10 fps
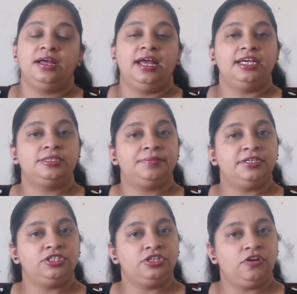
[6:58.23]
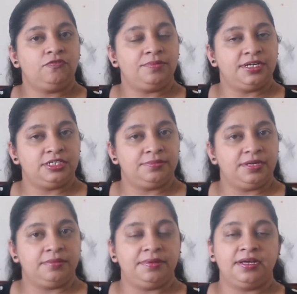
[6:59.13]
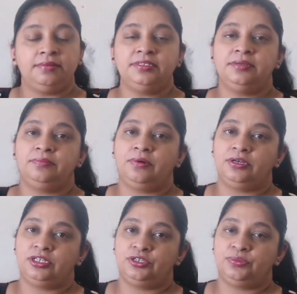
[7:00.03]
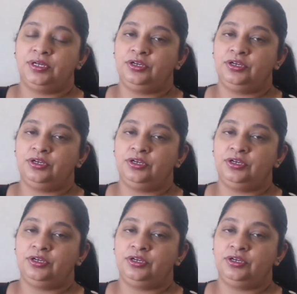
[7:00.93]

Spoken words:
Expression of breast milk becomes important when